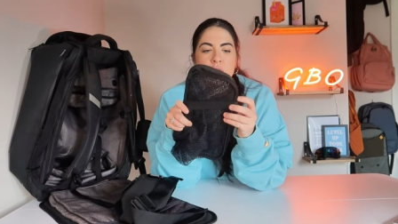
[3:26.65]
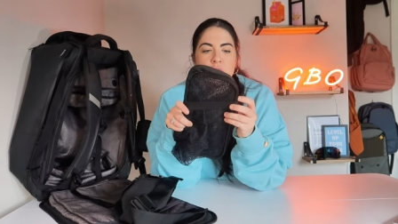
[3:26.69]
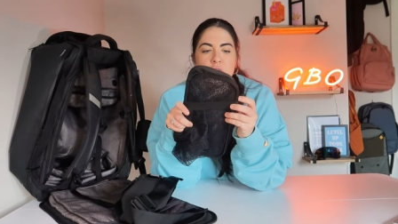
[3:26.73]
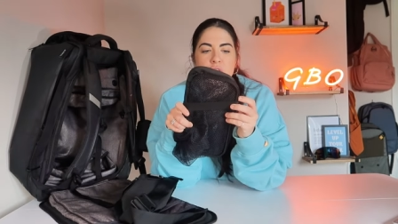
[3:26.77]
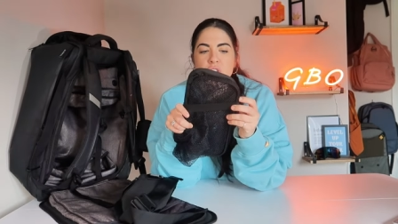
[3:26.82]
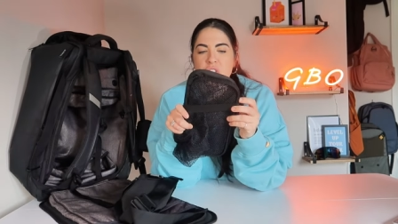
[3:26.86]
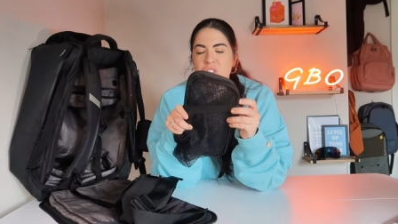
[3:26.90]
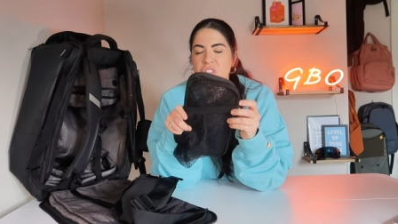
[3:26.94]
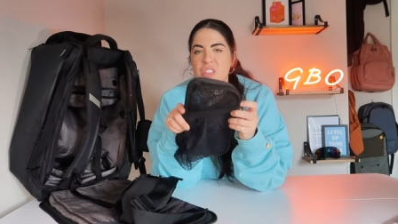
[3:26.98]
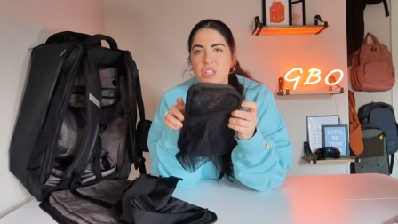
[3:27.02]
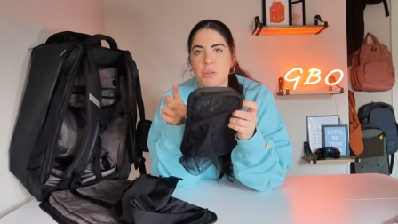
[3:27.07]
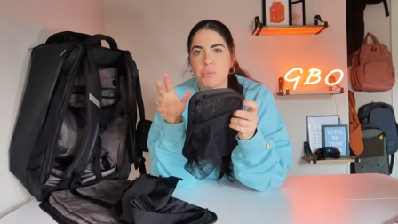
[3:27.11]

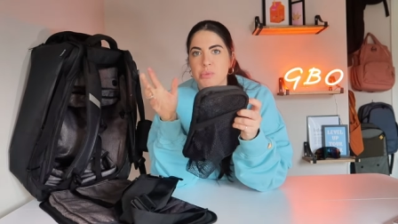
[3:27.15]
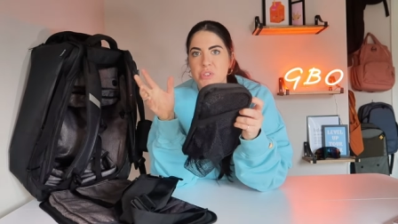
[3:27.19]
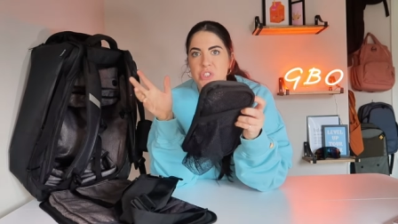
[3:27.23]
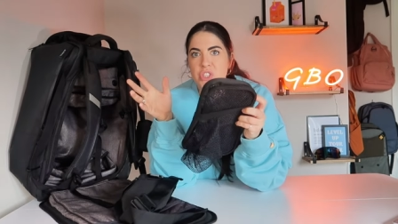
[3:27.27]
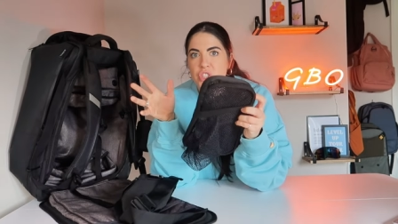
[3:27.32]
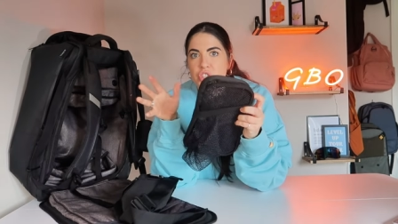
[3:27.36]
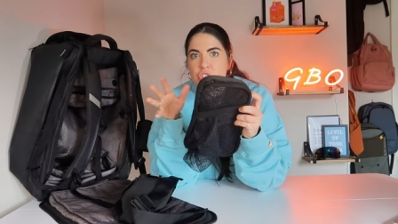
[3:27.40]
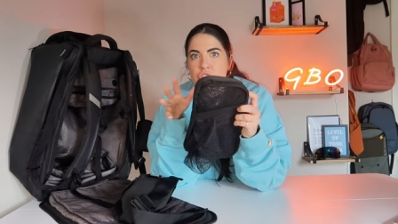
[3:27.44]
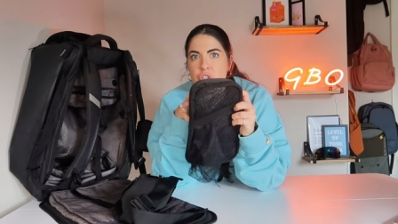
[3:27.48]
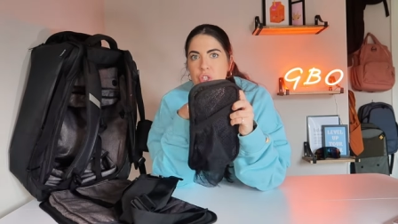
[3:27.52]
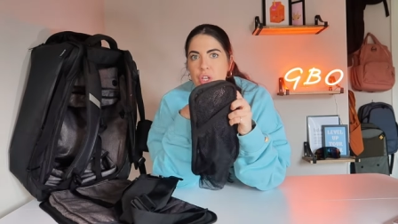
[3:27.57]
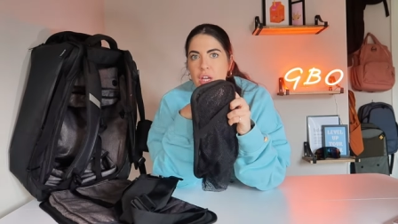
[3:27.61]
to
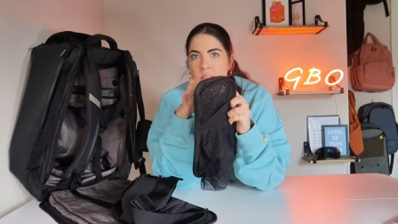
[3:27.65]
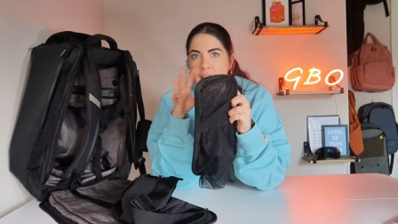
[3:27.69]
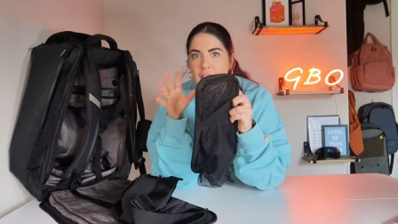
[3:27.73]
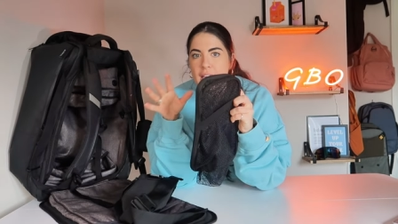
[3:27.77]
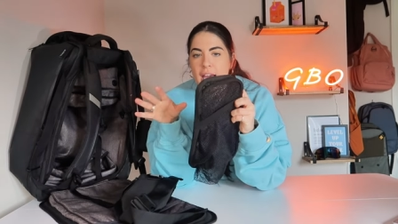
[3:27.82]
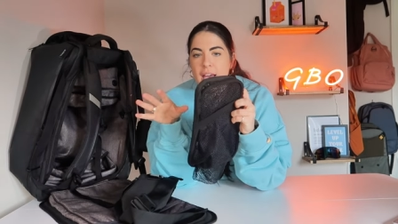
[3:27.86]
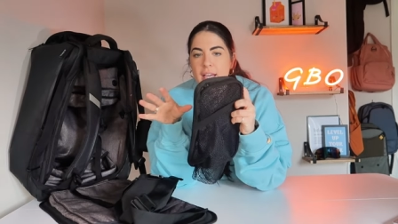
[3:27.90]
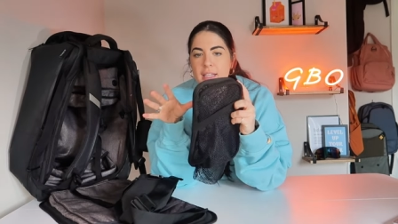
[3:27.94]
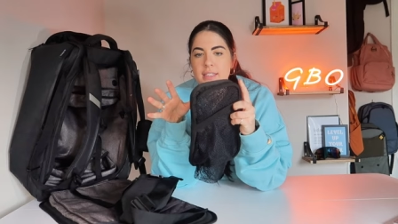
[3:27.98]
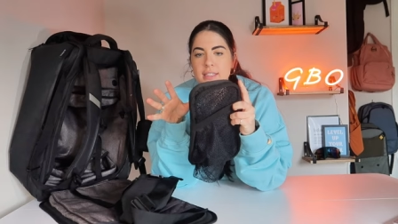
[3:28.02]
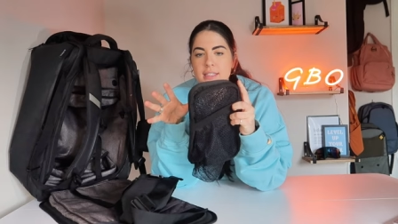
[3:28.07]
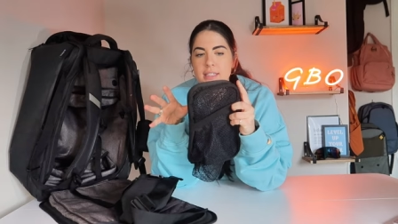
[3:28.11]
substitute I
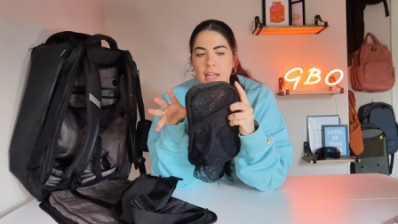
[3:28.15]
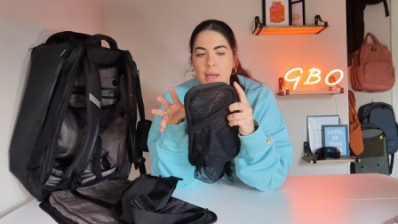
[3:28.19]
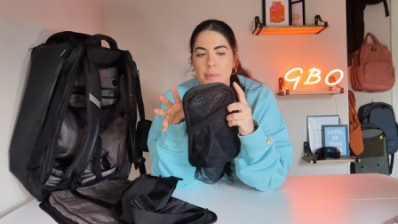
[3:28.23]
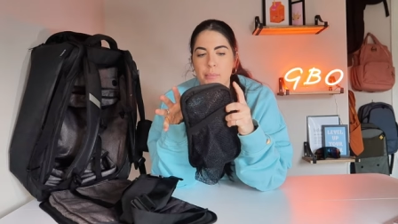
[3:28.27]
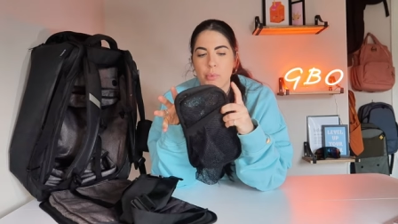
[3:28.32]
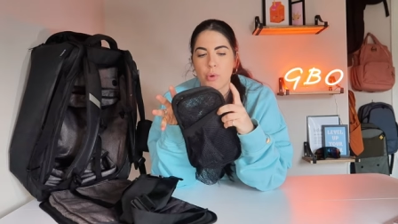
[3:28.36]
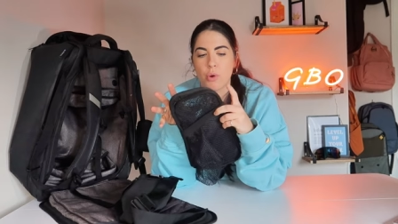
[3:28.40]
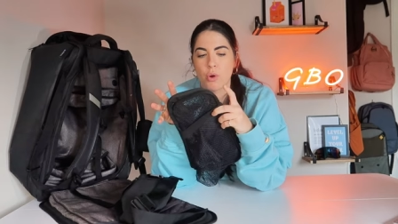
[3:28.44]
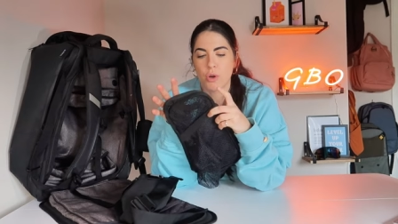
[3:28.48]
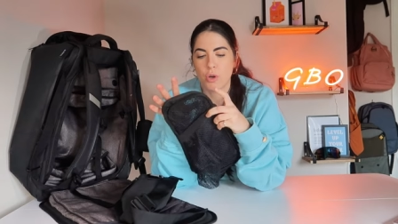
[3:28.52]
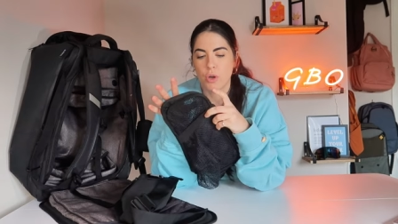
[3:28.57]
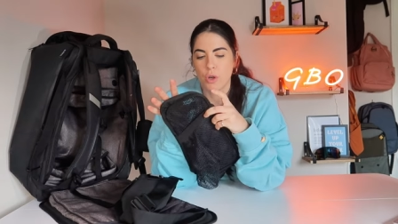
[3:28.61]
guess
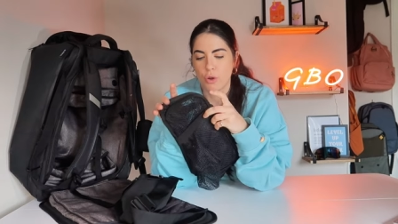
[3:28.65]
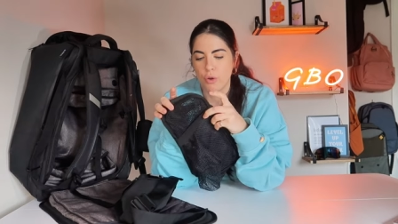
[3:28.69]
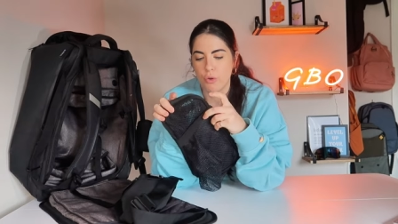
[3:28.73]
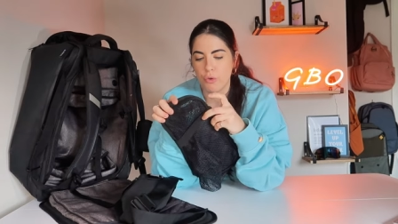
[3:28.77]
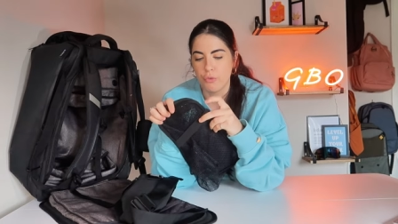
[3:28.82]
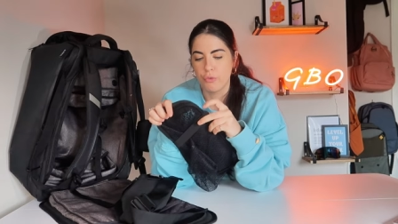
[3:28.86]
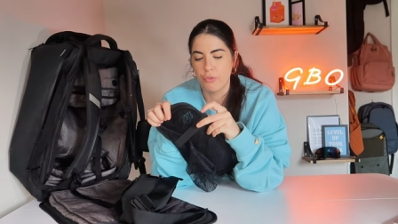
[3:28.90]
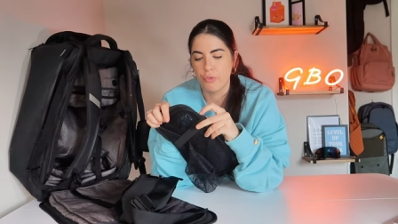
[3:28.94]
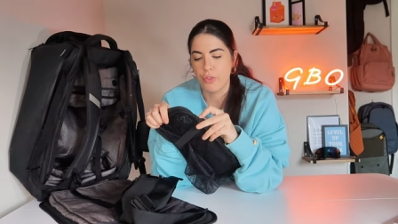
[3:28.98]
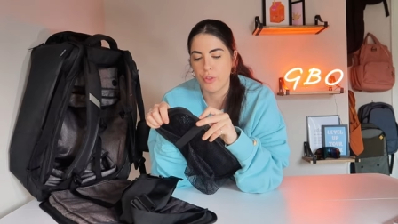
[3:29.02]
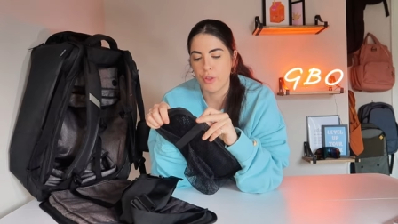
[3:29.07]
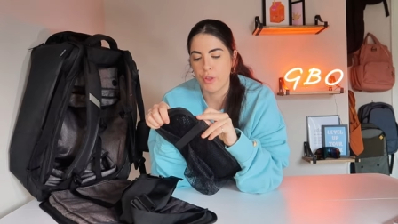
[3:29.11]
that part
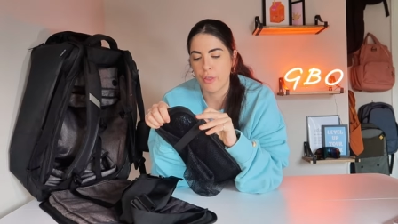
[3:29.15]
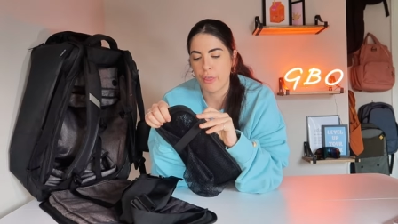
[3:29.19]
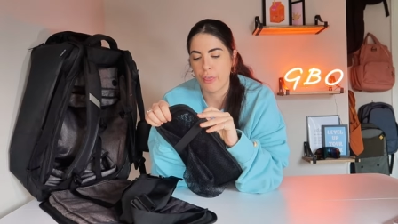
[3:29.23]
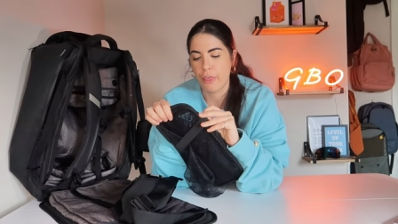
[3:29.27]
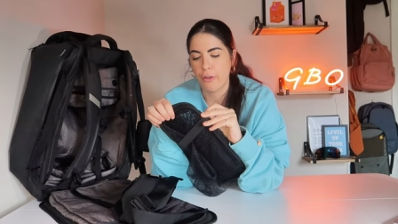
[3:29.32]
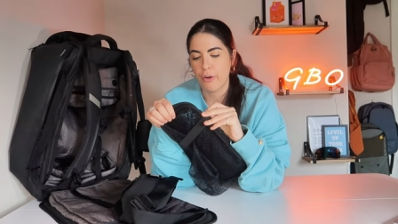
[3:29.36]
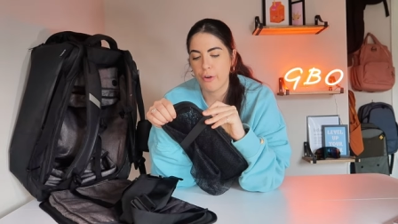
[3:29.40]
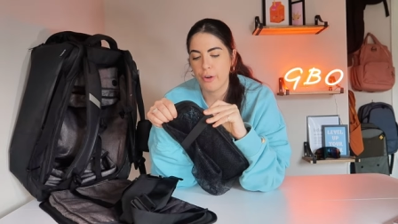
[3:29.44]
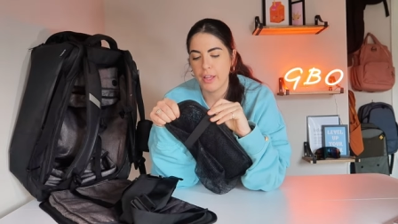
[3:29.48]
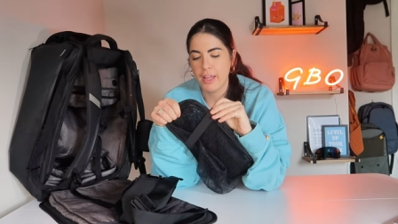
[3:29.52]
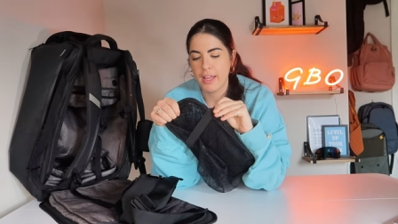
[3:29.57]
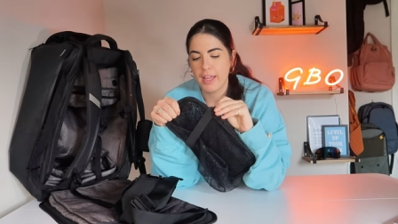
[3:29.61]
of the
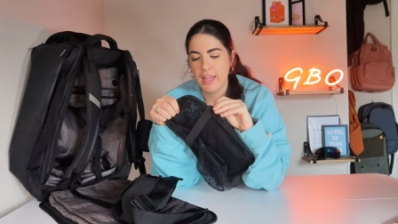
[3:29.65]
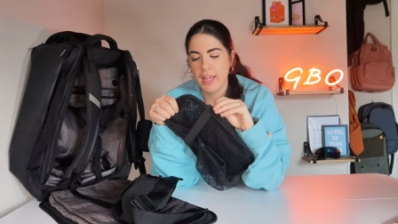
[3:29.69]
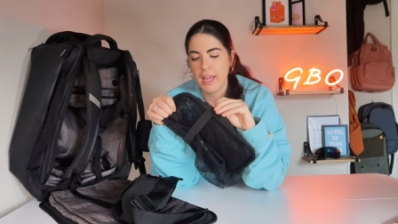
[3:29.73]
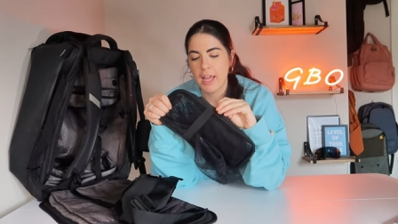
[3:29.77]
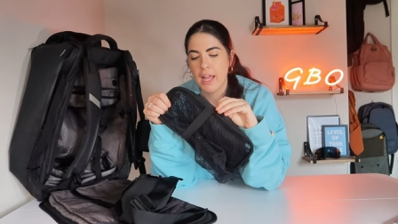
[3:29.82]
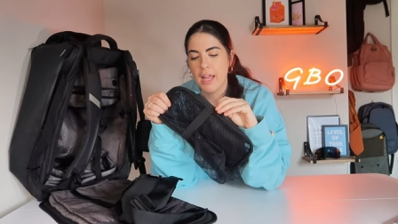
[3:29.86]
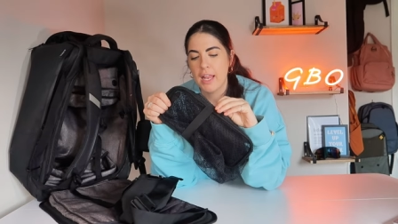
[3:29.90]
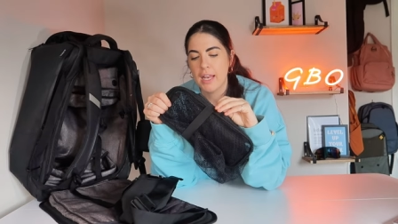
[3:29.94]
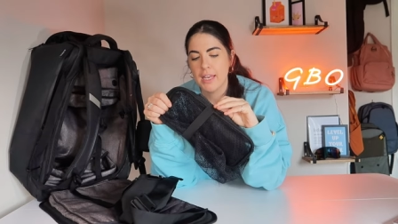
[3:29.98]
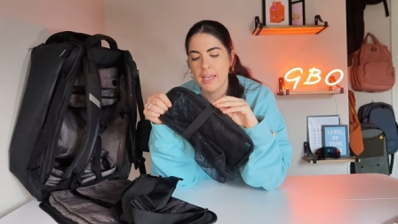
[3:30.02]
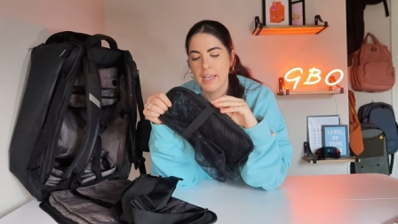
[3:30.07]
30